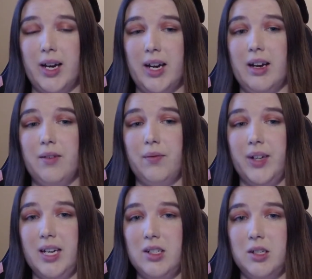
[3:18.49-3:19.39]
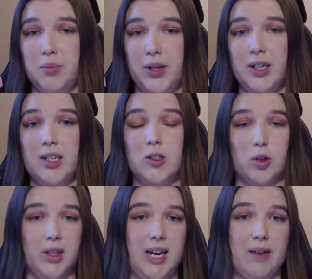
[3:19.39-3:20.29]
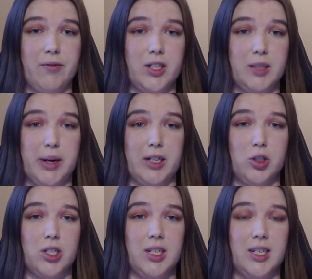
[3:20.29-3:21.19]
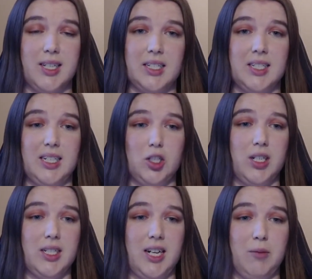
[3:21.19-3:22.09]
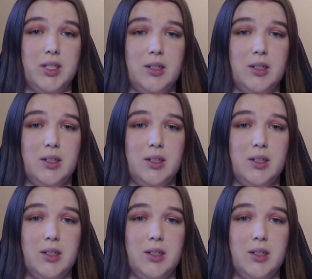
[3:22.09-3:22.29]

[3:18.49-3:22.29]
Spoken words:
had fled to Brittany shortly after his botched assassination attempt.